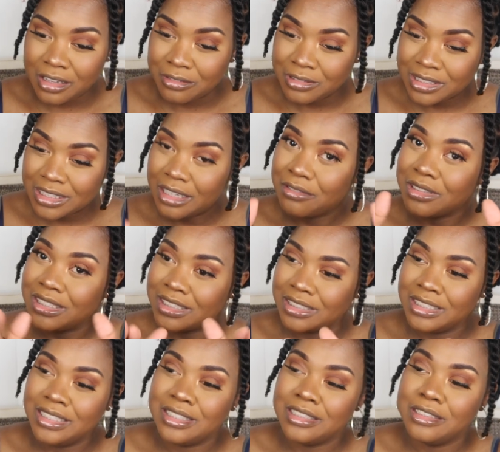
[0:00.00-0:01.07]
All we say, we
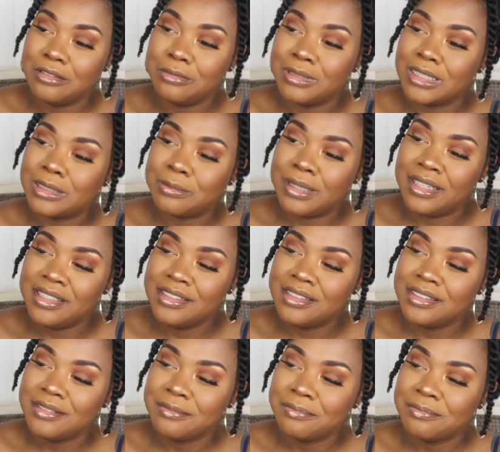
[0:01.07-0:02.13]
just need a little bit of
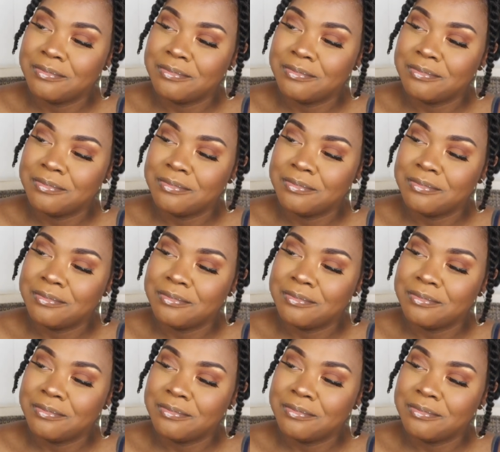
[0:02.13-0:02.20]
space.